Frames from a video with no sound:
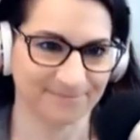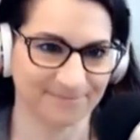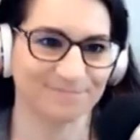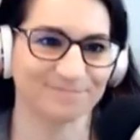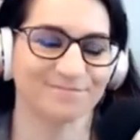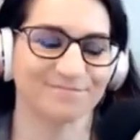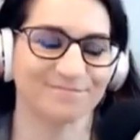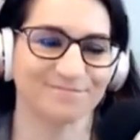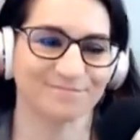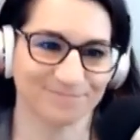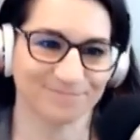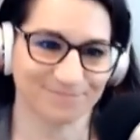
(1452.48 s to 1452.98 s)

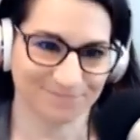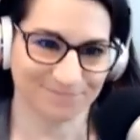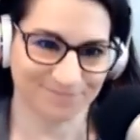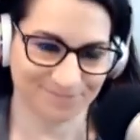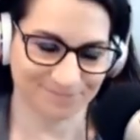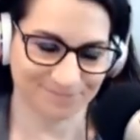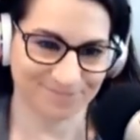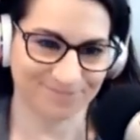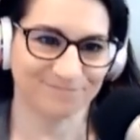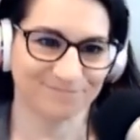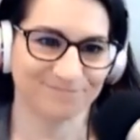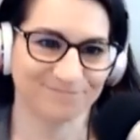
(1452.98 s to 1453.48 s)

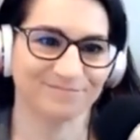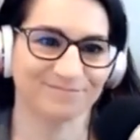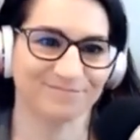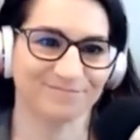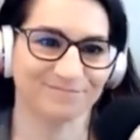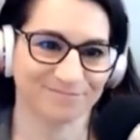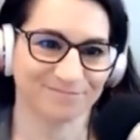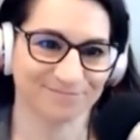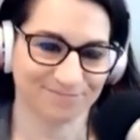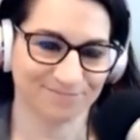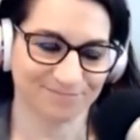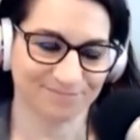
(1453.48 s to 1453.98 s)

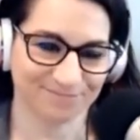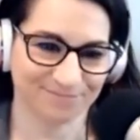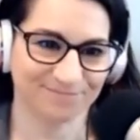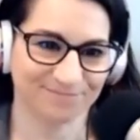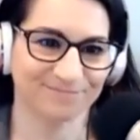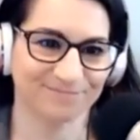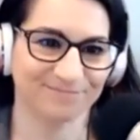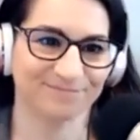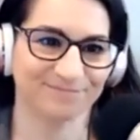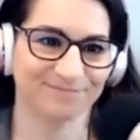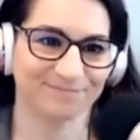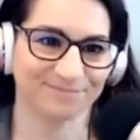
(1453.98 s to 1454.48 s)

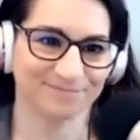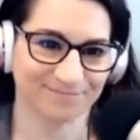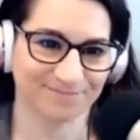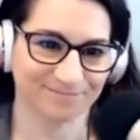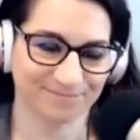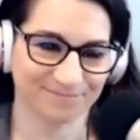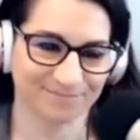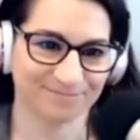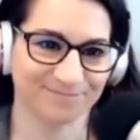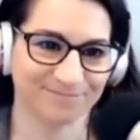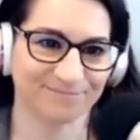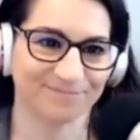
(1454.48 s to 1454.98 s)

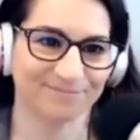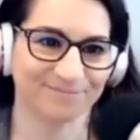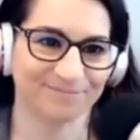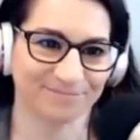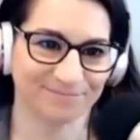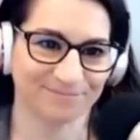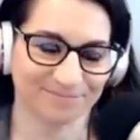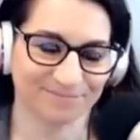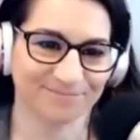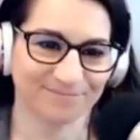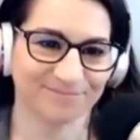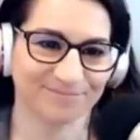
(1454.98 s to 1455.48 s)

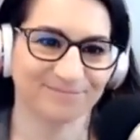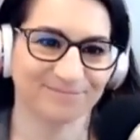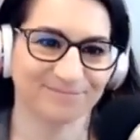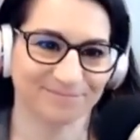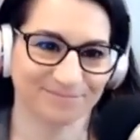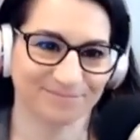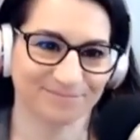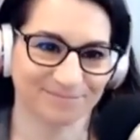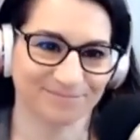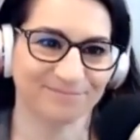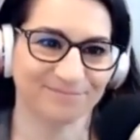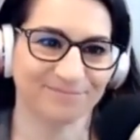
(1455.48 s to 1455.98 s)

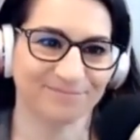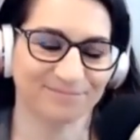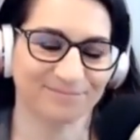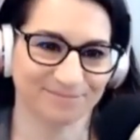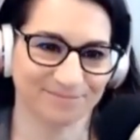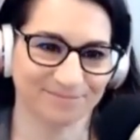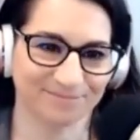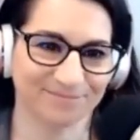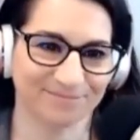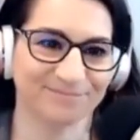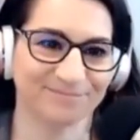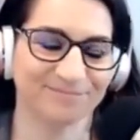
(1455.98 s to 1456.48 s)

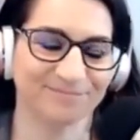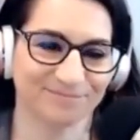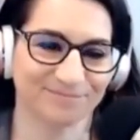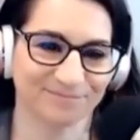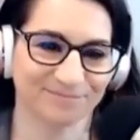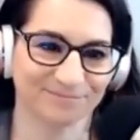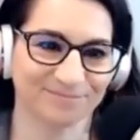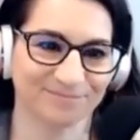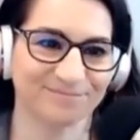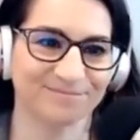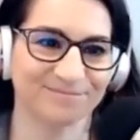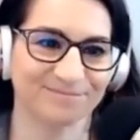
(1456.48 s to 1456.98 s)

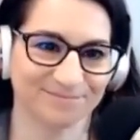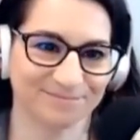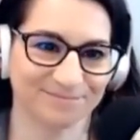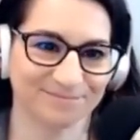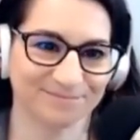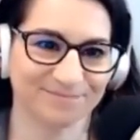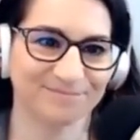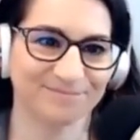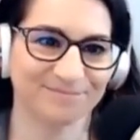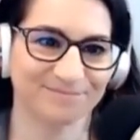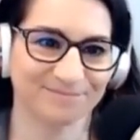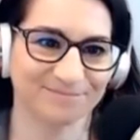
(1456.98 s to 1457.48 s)

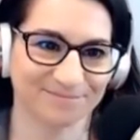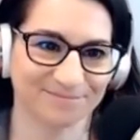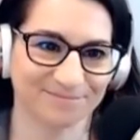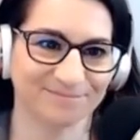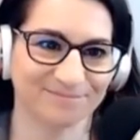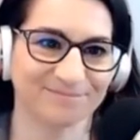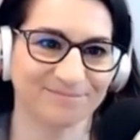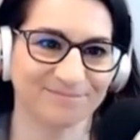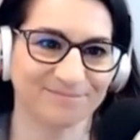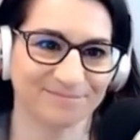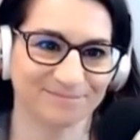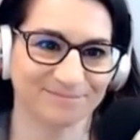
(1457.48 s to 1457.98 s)

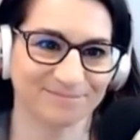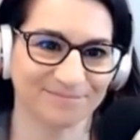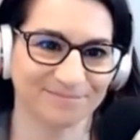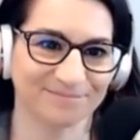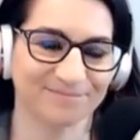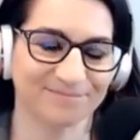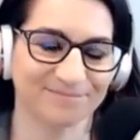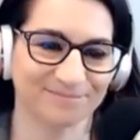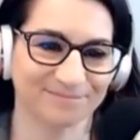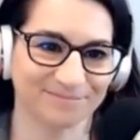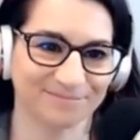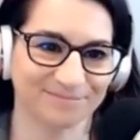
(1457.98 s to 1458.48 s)

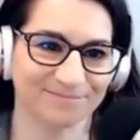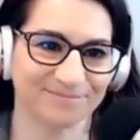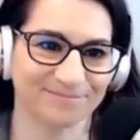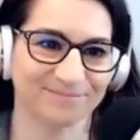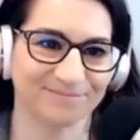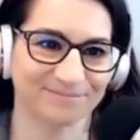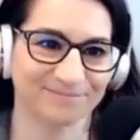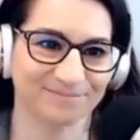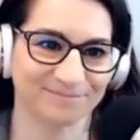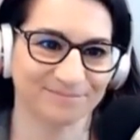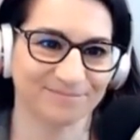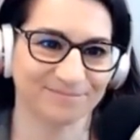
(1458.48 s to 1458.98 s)

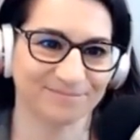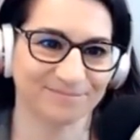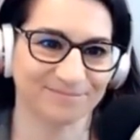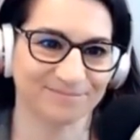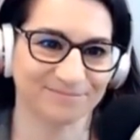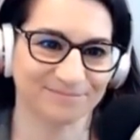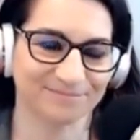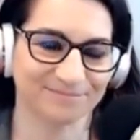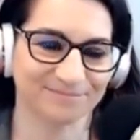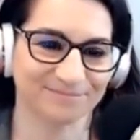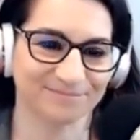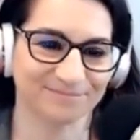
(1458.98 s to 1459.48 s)

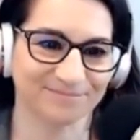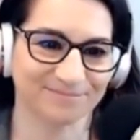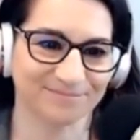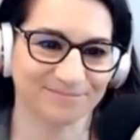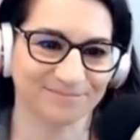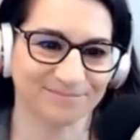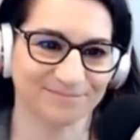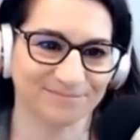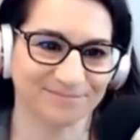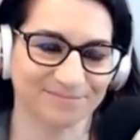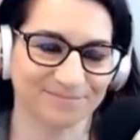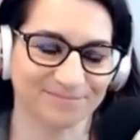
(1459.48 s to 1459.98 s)

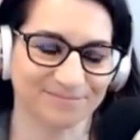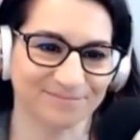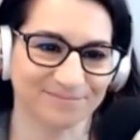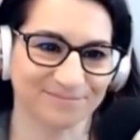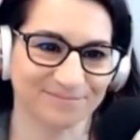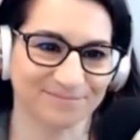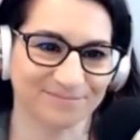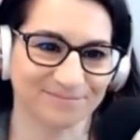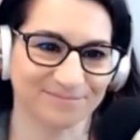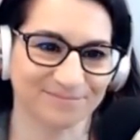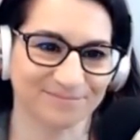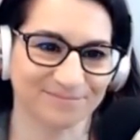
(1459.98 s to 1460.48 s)
The person shown says nothing.